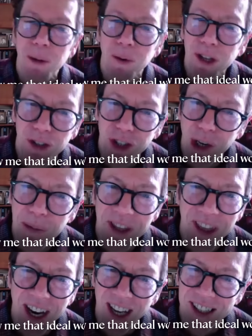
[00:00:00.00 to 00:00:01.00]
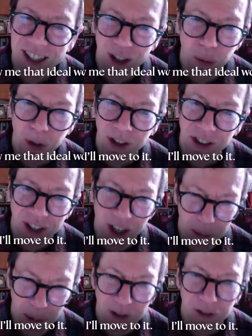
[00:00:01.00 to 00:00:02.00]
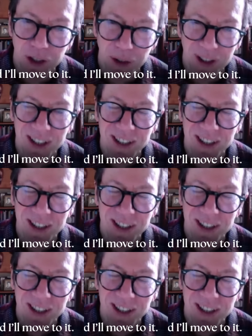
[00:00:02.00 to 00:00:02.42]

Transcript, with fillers: You show me that ideal world and I'll move to it.